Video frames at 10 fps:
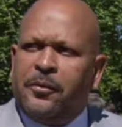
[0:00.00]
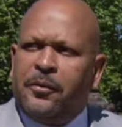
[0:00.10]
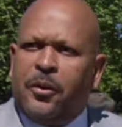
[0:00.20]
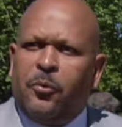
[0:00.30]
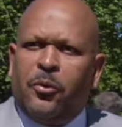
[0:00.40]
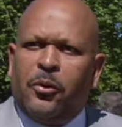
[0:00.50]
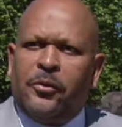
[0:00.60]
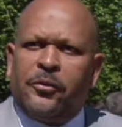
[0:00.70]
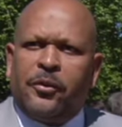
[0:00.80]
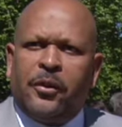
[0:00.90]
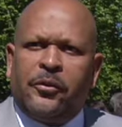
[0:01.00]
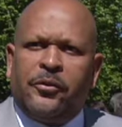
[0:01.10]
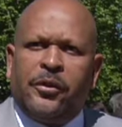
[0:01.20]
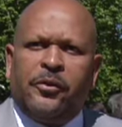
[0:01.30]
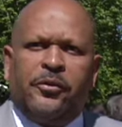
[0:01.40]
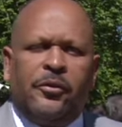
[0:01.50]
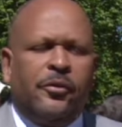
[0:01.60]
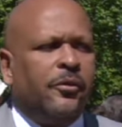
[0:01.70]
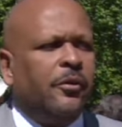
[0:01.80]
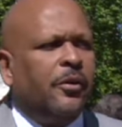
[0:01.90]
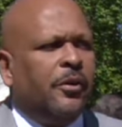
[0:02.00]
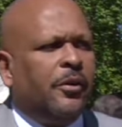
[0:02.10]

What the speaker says: they want citizens